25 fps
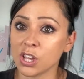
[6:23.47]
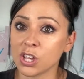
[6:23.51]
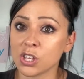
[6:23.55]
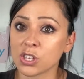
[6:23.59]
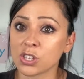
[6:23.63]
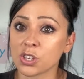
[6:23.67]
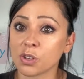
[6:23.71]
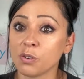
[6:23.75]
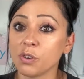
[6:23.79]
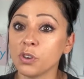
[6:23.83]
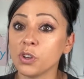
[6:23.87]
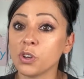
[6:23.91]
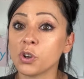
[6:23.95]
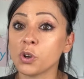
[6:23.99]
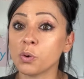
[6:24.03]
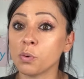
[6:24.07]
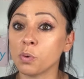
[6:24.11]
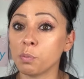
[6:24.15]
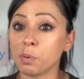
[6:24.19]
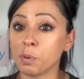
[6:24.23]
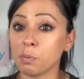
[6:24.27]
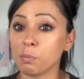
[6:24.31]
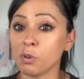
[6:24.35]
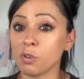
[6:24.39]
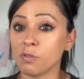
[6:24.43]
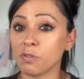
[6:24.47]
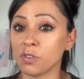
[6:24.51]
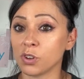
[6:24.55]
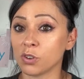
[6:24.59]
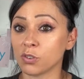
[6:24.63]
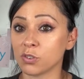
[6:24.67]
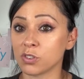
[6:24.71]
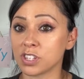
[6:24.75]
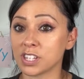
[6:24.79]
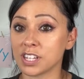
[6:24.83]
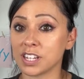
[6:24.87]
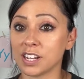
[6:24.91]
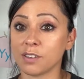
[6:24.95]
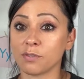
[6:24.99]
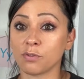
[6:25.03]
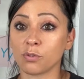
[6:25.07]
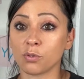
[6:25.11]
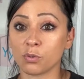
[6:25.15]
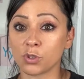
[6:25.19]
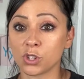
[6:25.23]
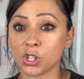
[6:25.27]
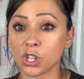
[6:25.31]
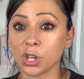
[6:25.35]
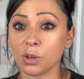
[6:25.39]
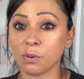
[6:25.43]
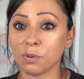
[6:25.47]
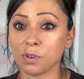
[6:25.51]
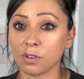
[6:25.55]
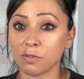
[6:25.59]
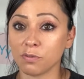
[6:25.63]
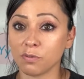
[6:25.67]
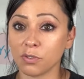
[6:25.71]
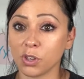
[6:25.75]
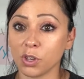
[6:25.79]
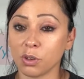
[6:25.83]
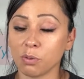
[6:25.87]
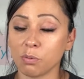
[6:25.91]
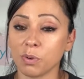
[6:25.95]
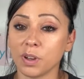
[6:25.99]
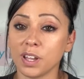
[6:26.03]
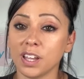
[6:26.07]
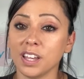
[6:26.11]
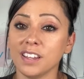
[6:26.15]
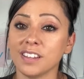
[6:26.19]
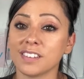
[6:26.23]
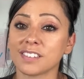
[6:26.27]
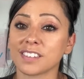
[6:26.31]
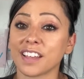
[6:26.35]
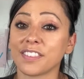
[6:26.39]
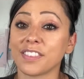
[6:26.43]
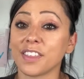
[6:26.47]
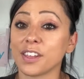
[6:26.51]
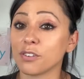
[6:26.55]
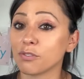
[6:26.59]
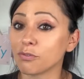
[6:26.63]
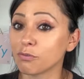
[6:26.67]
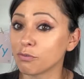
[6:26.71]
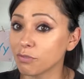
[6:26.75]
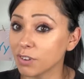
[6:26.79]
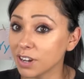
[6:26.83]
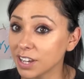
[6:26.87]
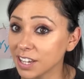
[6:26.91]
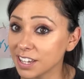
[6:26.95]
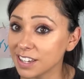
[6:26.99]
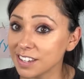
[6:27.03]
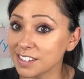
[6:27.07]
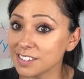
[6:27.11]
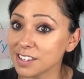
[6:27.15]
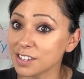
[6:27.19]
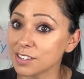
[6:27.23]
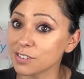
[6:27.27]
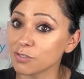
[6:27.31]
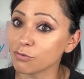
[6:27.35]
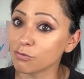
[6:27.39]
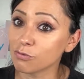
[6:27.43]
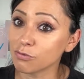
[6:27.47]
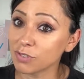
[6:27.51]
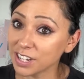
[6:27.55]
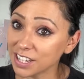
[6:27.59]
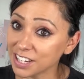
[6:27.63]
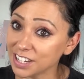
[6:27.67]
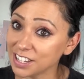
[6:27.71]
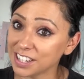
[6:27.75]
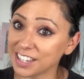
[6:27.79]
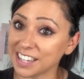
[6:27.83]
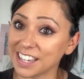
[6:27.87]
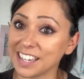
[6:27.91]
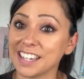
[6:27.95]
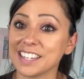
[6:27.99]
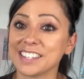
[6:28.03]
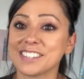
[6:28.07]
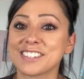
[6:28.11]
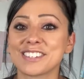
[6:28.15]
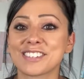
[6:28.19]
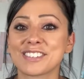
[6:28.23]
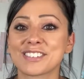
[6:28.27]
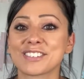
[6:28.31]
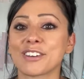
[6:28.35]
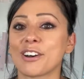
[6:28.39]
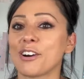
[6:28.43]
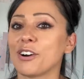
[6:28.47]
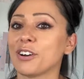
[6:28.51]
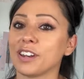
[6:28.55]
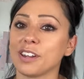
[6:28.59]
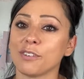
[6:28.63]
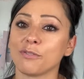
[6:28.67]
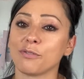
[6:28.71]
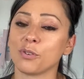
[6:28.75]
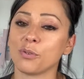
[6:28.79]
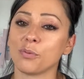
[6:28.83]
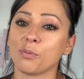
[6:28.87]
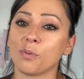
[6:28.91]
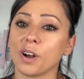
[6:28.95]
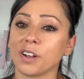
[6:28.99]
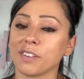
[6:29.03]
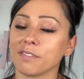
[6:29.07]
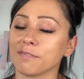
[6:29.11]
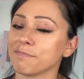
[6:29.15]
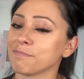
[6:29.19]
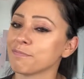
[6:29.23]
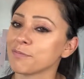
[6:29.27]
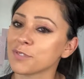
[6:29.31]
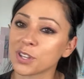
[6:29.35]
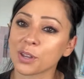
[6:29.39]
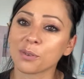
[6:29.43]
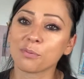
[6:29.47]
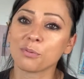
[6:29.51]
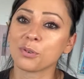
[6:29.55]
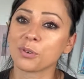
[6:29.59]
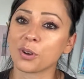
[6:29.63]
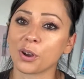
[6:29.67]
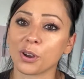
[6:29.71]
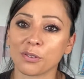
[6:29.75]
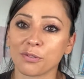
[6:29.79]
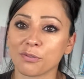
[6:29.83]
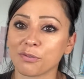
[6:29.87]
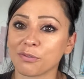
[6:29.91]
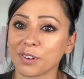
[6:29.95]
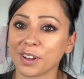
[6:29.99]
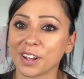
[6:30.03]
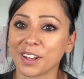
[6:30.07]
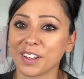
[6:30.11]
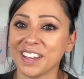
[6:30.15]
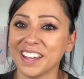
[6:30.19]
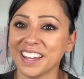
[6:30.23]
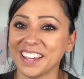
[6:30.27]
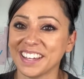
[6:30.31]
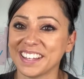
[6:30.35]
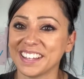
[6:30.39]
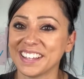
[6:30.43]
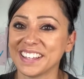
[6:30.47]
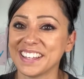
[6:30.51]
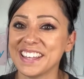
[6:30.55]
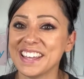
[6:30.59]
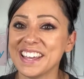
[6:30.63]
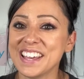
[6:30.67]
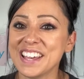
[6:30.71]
So Luca will be moving on to level 2 in a few weeks, and then Reese is really keen to start level 1, so we'll go for it.